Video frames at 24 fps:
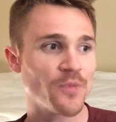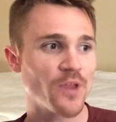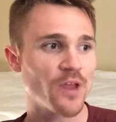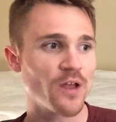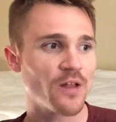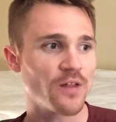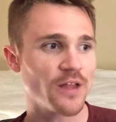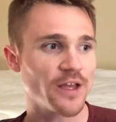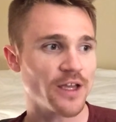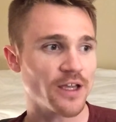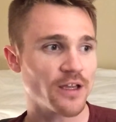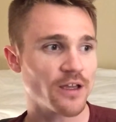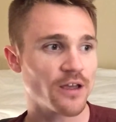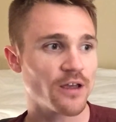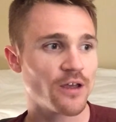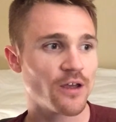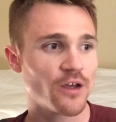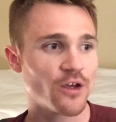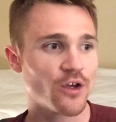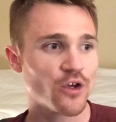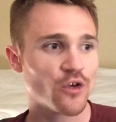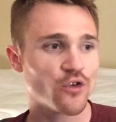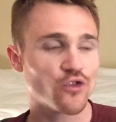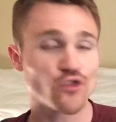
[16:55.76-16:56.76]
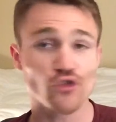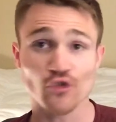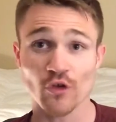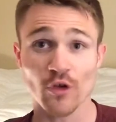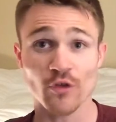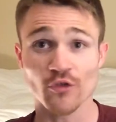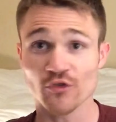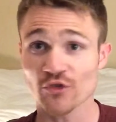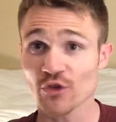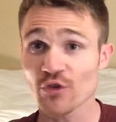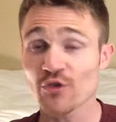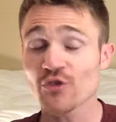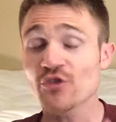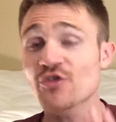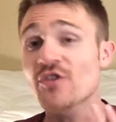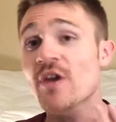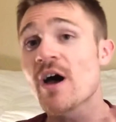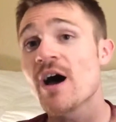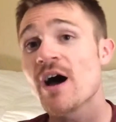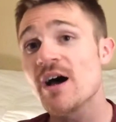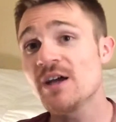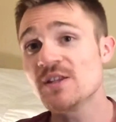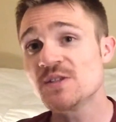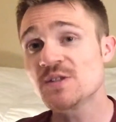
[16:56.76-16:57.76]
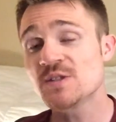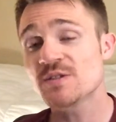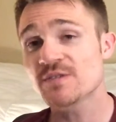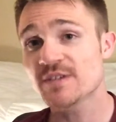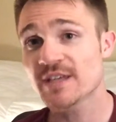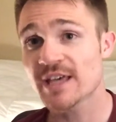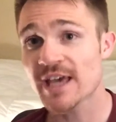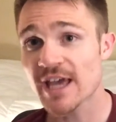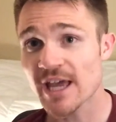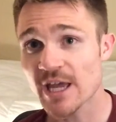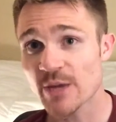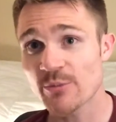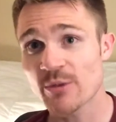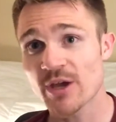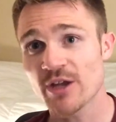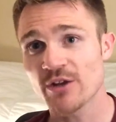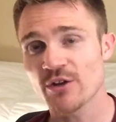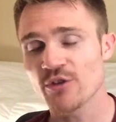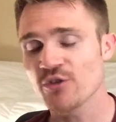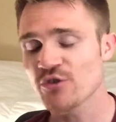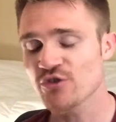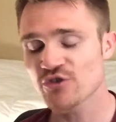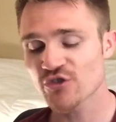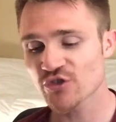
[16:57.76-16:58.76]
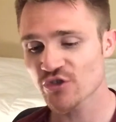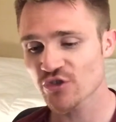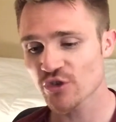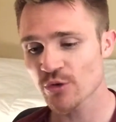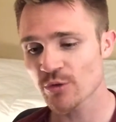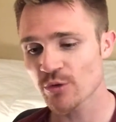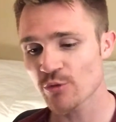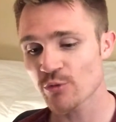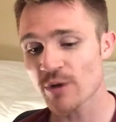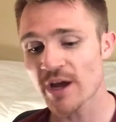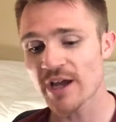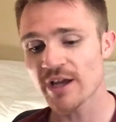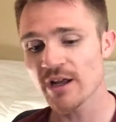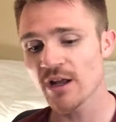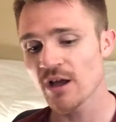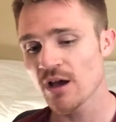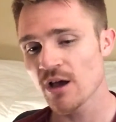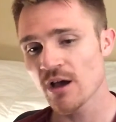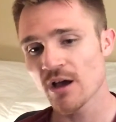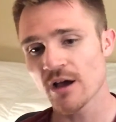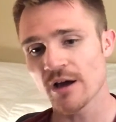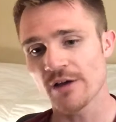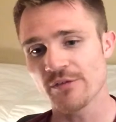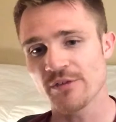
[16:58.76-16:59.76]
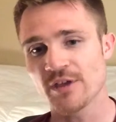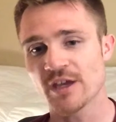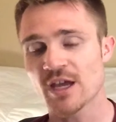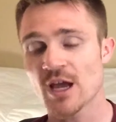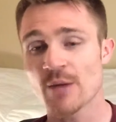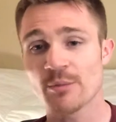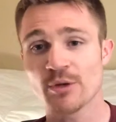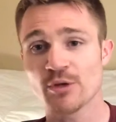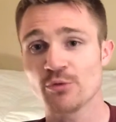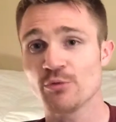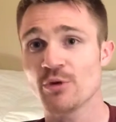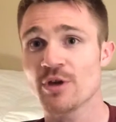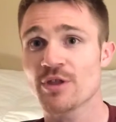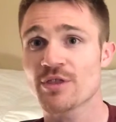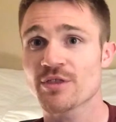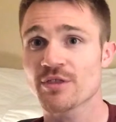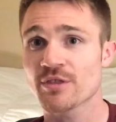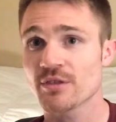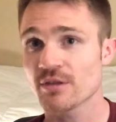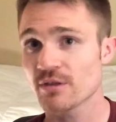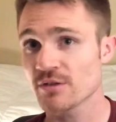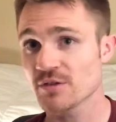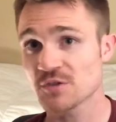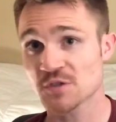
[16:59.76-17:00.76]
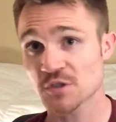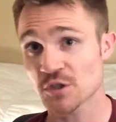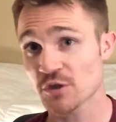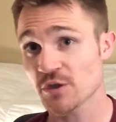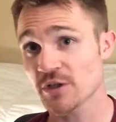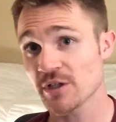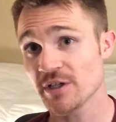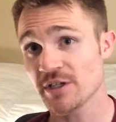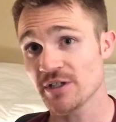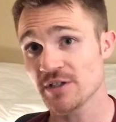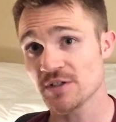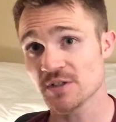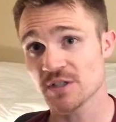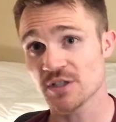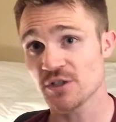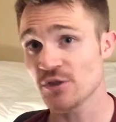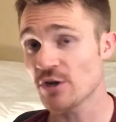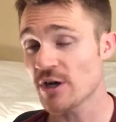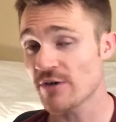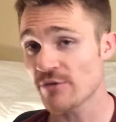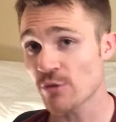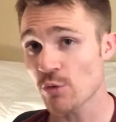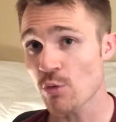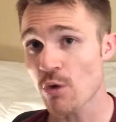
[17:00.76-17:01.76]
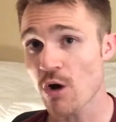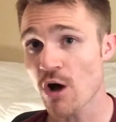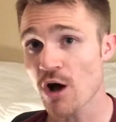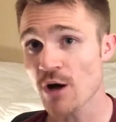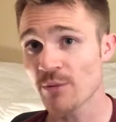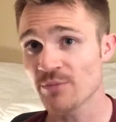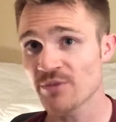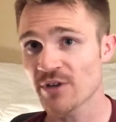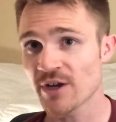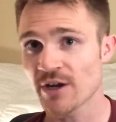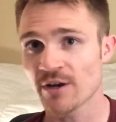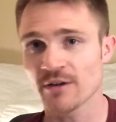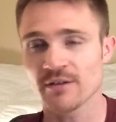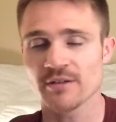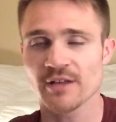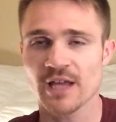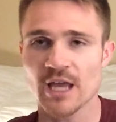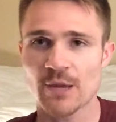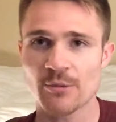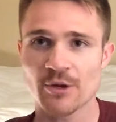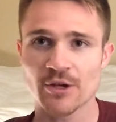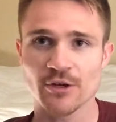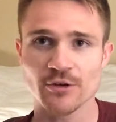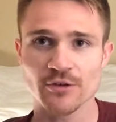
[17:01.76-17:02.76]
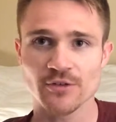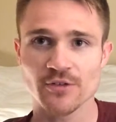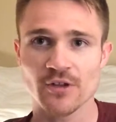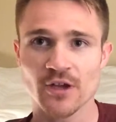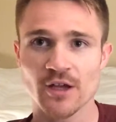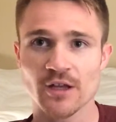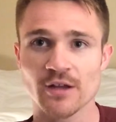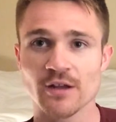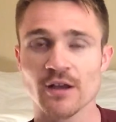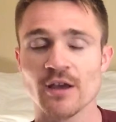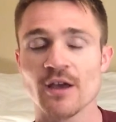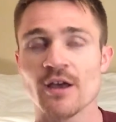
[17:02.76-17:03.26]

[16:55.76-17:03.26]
Like, so there's tons of game ender. There's just so much, right? They come in with Zerglings, and you'll have a wall game ender done.